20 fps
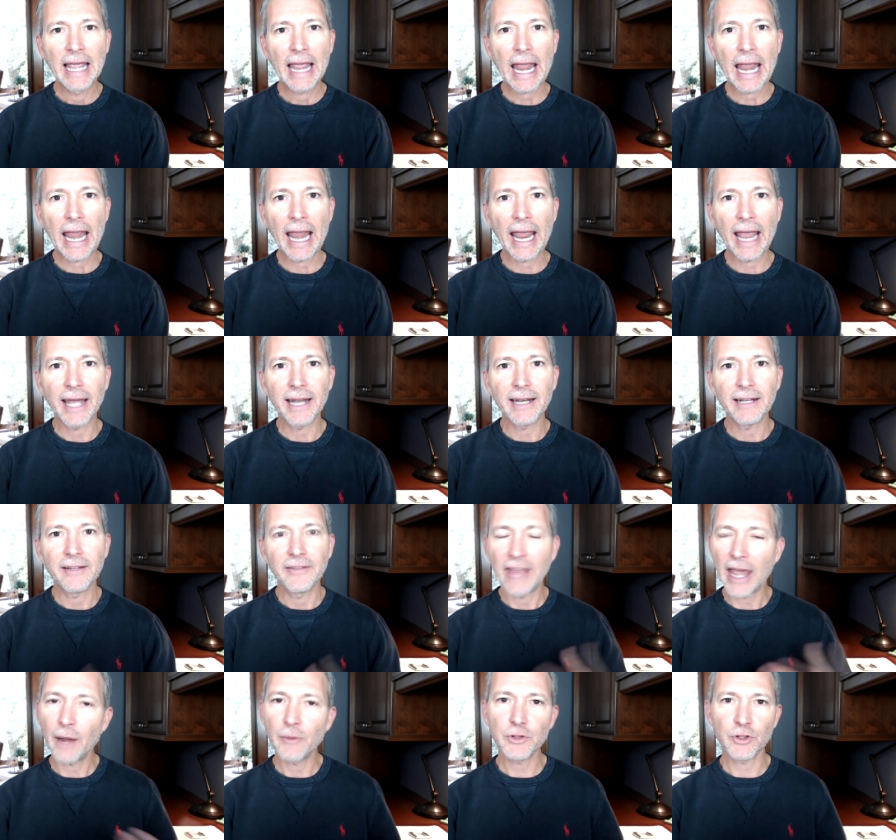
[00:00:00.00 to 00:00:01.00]
And
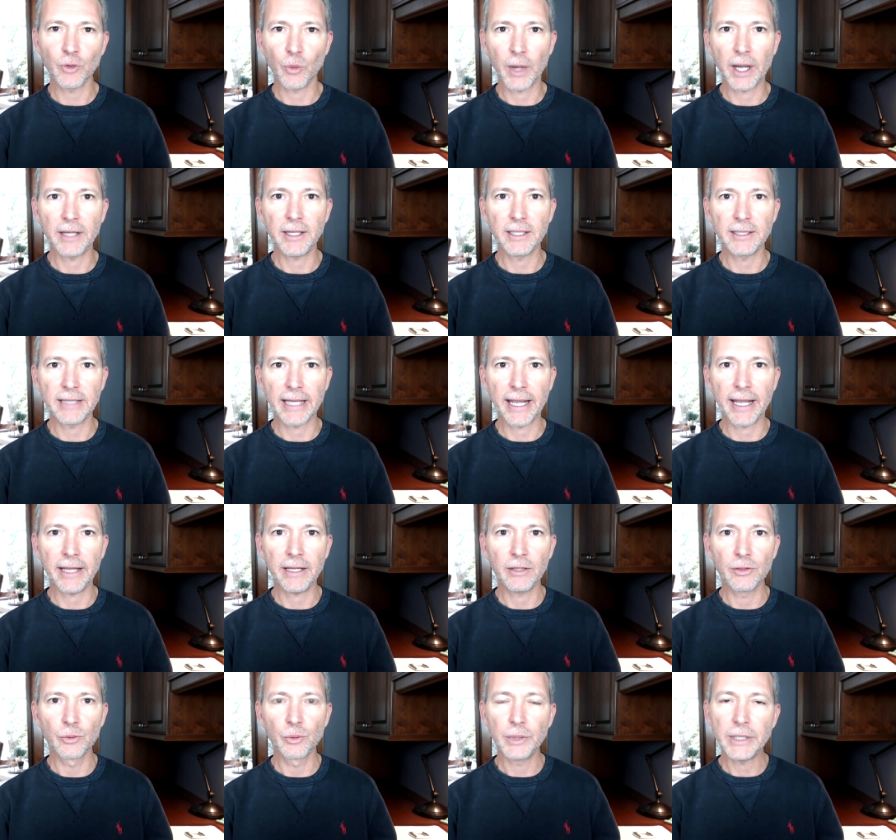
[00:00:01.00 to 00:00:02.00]
that was the way that
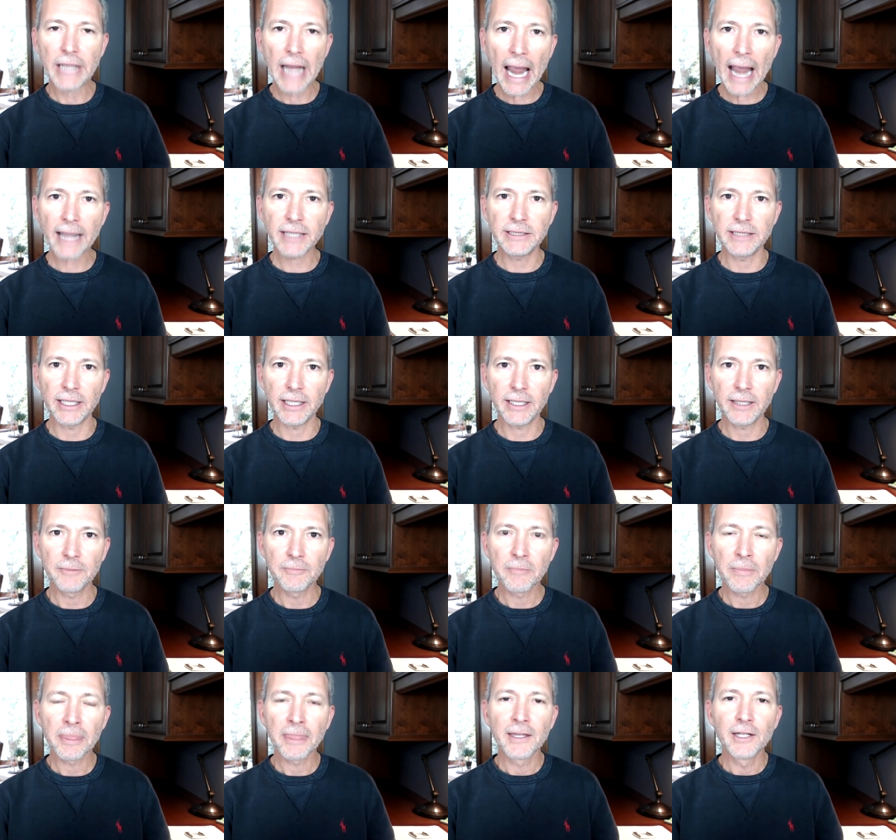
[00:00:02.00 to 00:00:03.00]
they reacted.
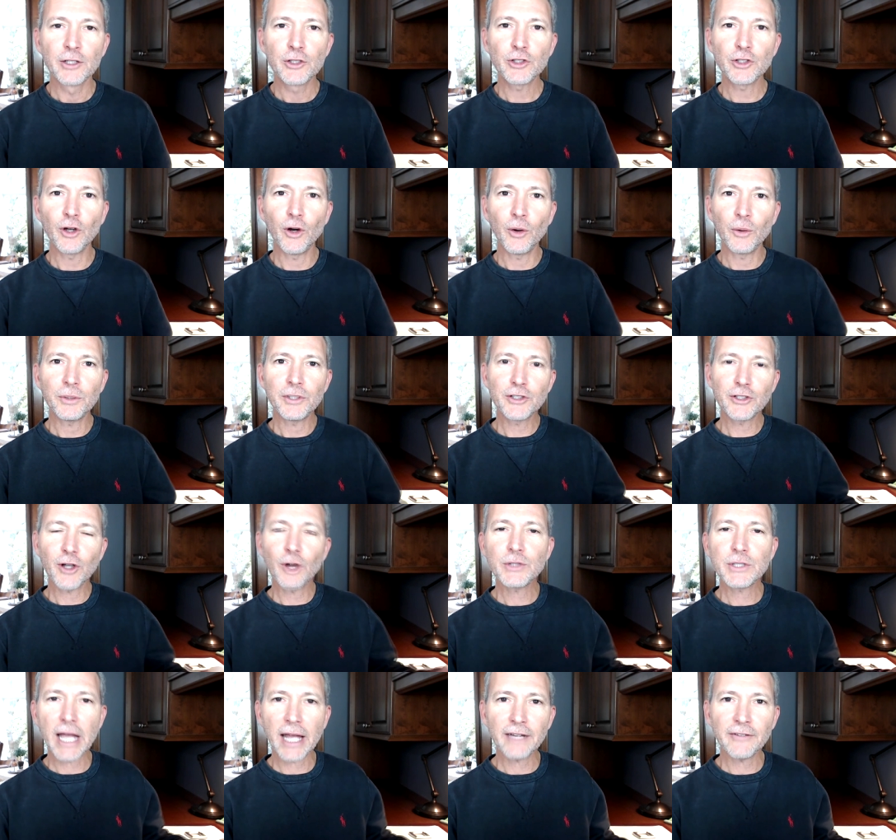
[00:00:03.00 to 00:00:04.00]
So this
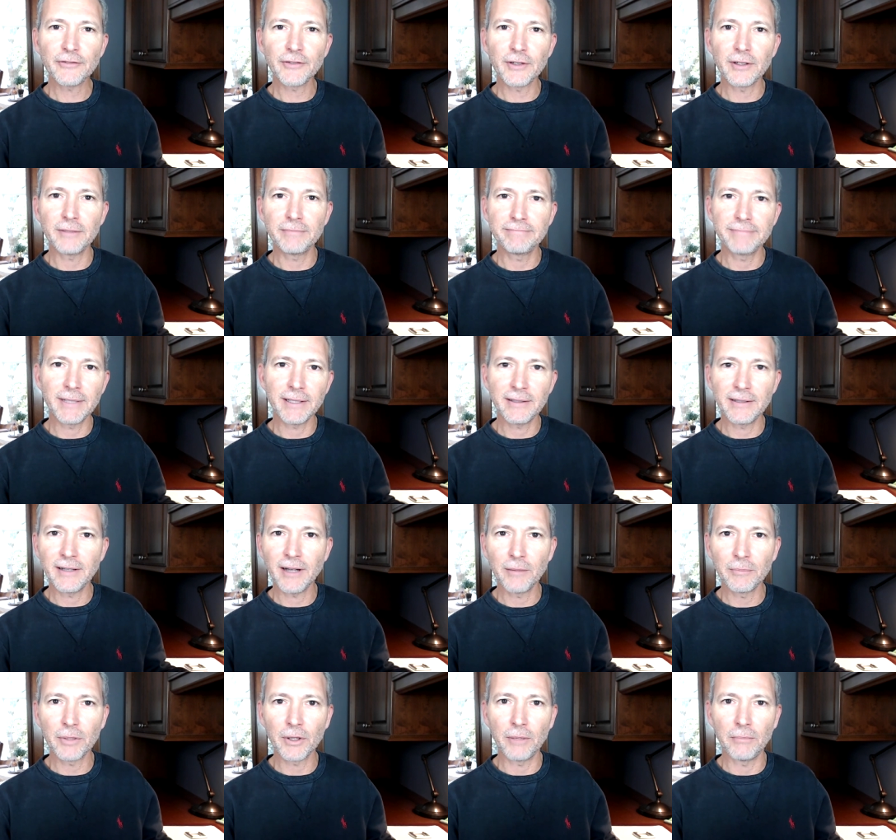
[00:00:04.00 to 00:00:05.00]
goes on for a, a
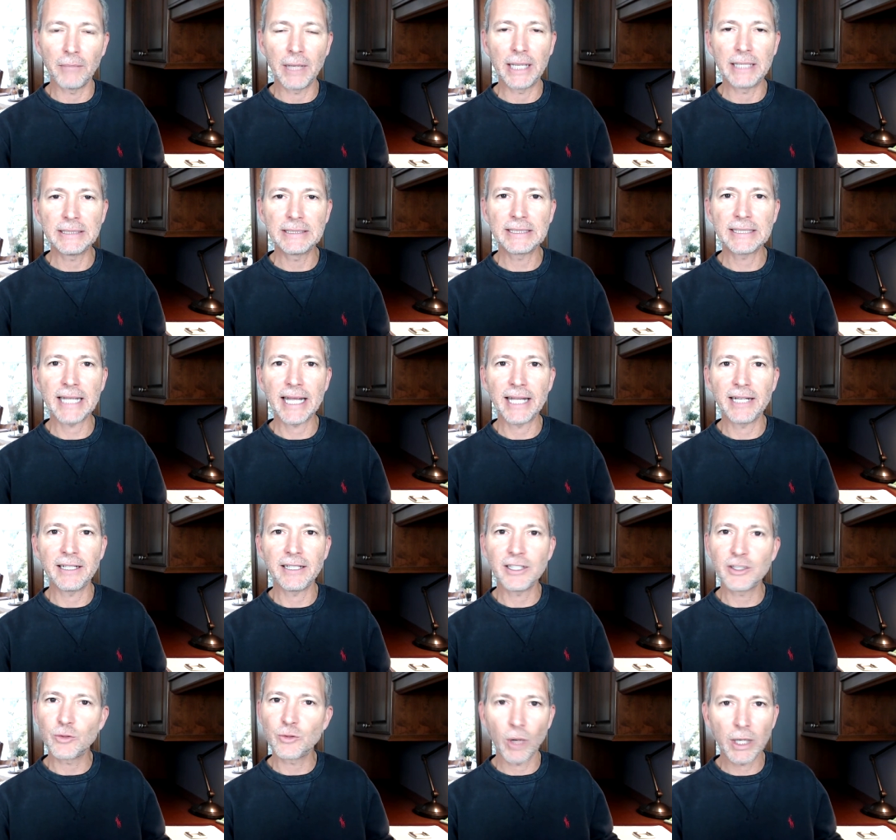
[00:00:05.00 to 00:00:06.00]
number of months,
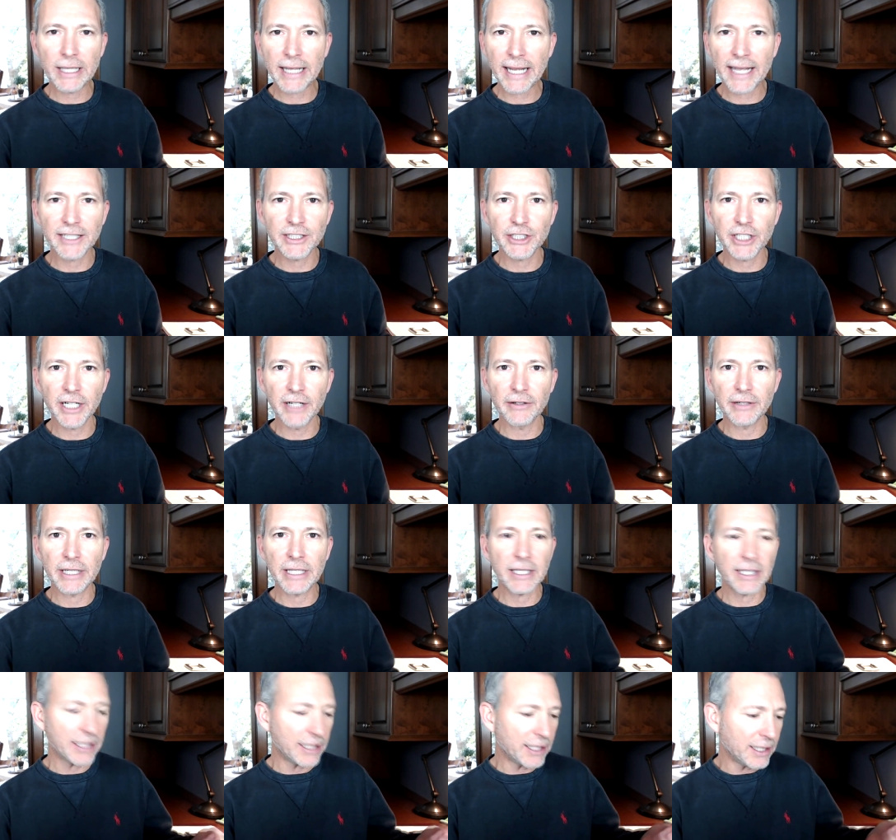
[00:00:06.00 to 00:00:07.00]
and this one guy,
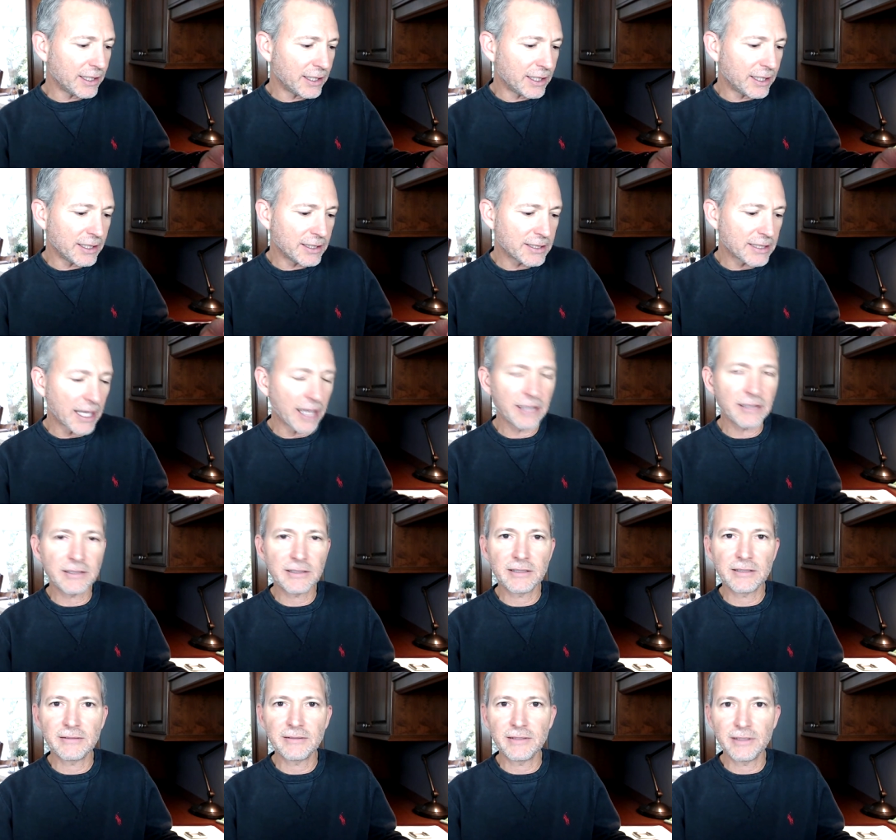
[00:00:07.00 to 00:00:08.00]
Jerry, he, he
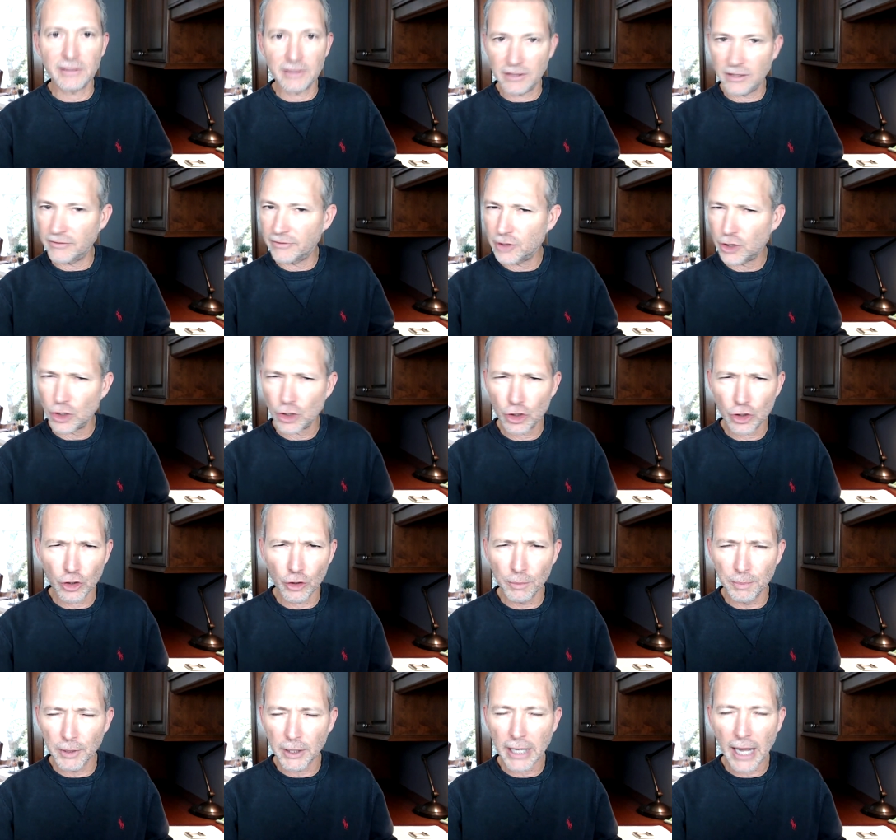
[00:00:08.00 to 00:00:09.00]
says, to, to
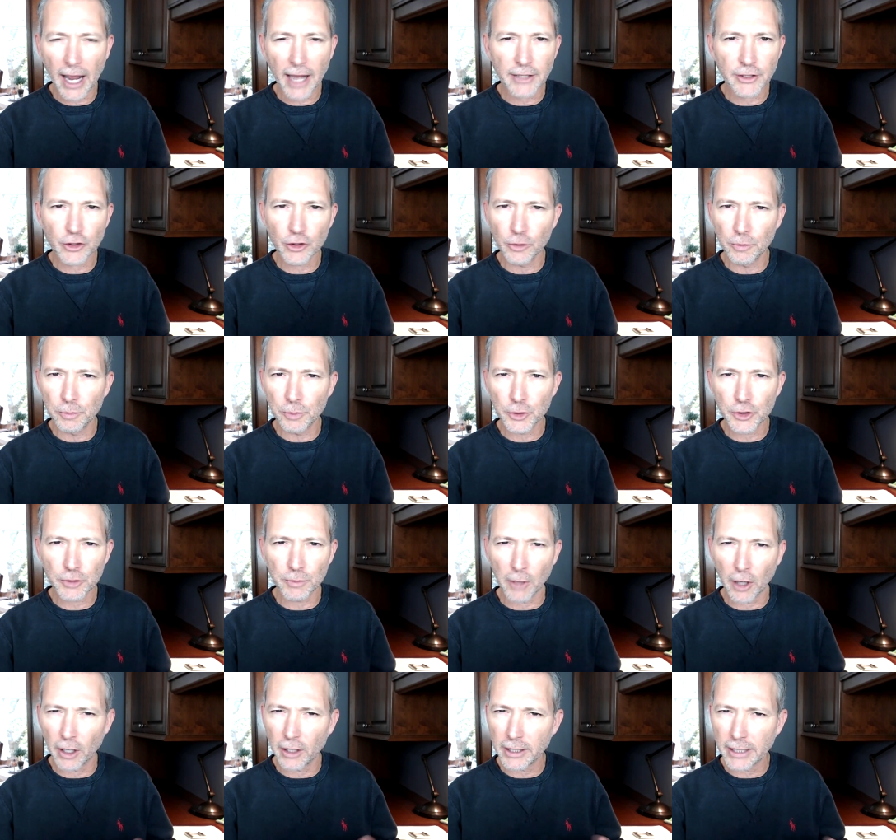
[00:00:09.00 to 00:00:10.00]
super guy, super
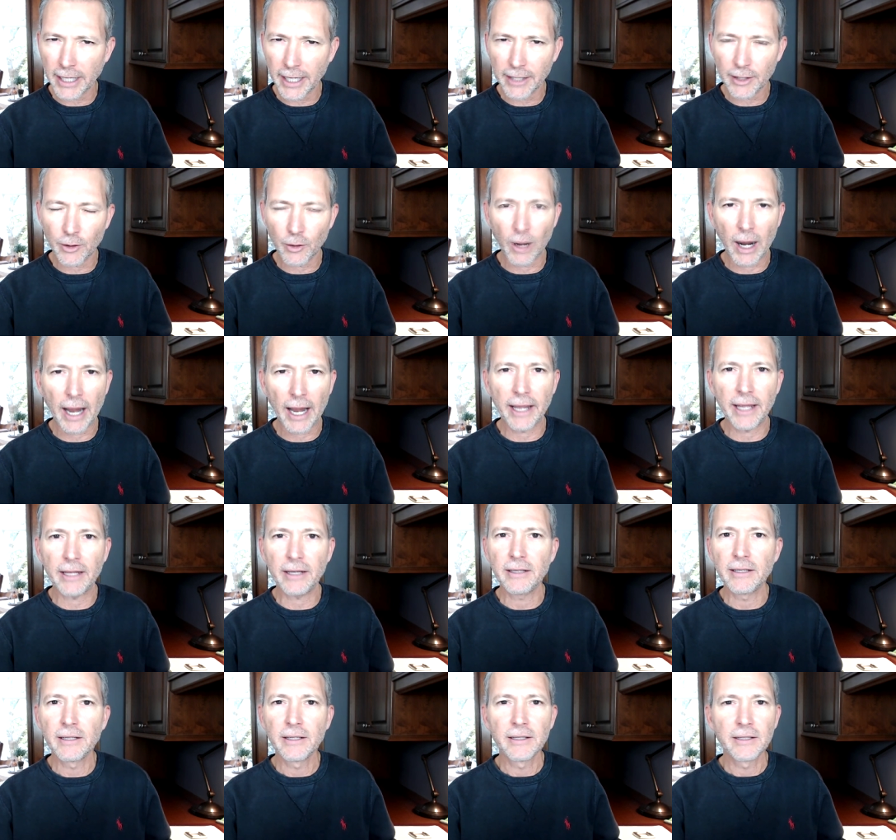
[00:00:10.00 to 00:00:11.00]
smart, kind of
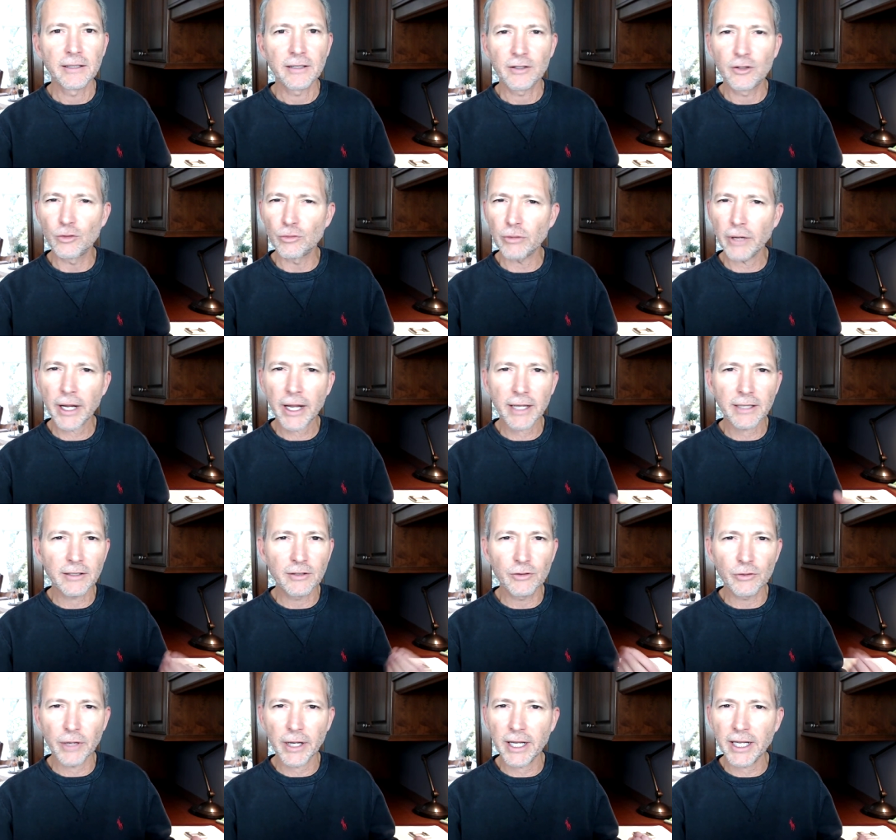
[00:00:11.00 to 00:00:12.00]
quiet,
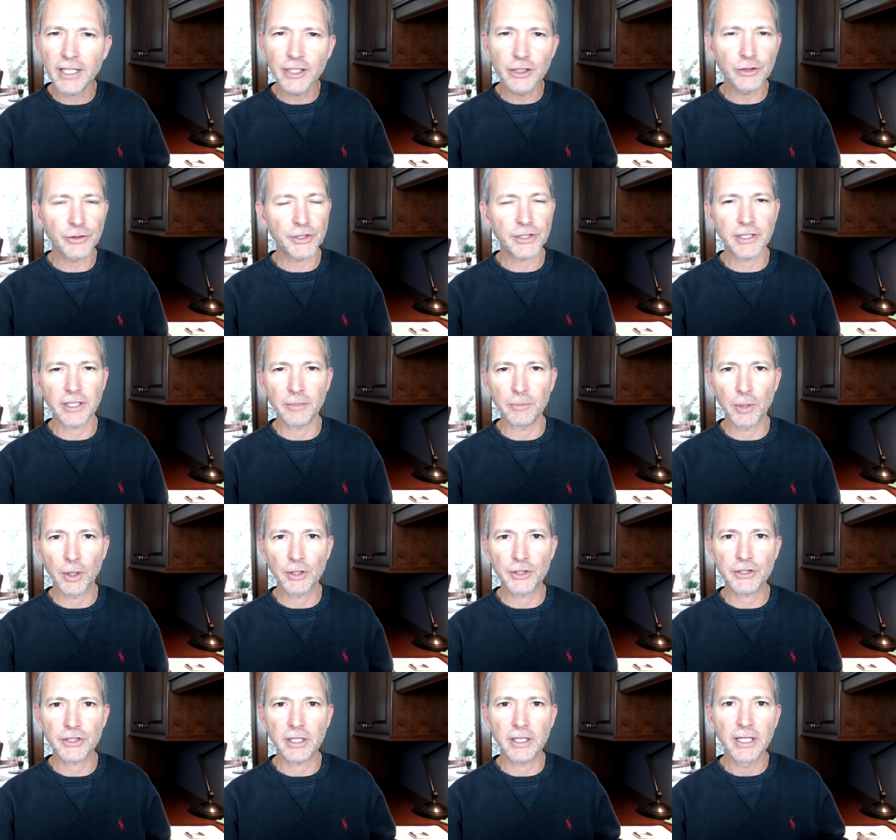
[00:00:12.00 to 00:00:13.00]
great, great, interesting
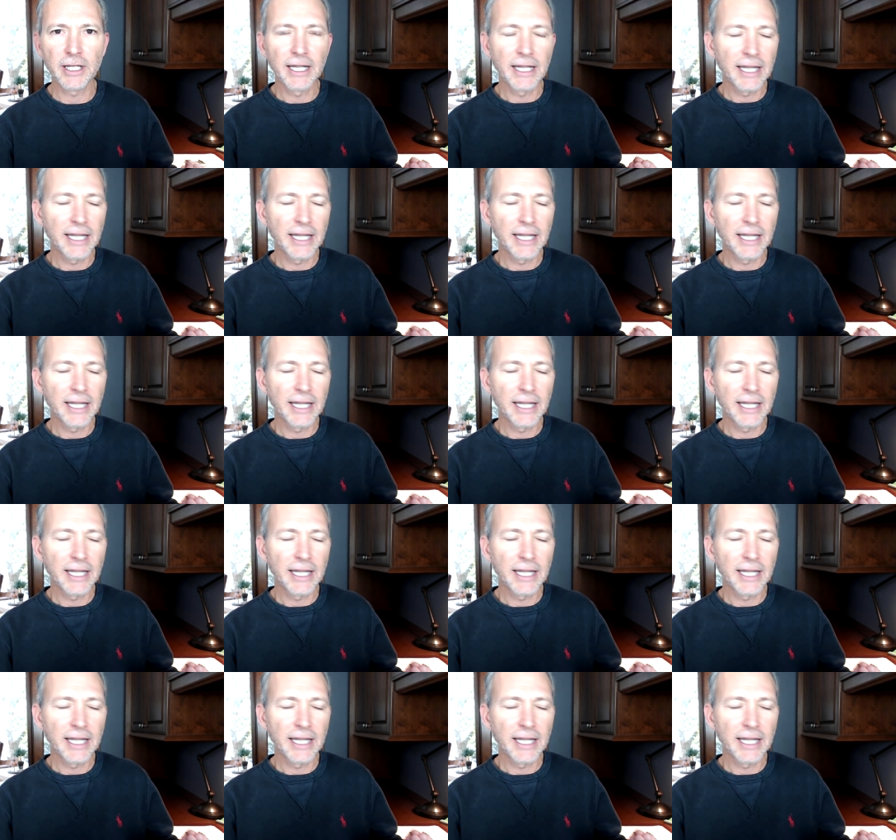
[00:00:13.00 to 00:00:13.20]
person.